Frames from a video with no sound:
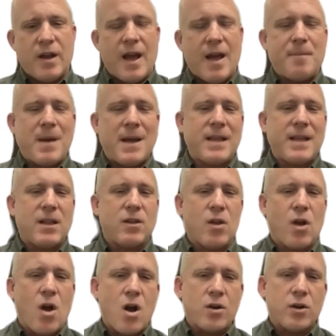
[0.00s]
and make that
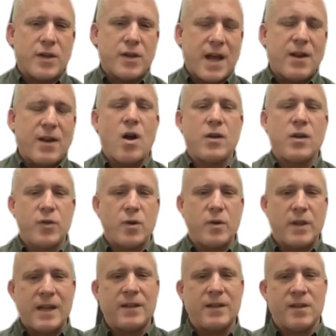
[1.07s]
longer, that also
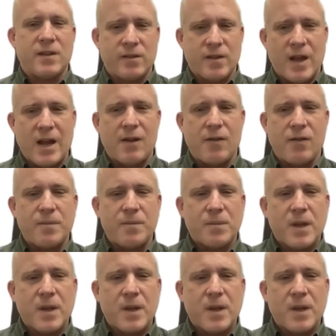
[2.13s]
lengthens life.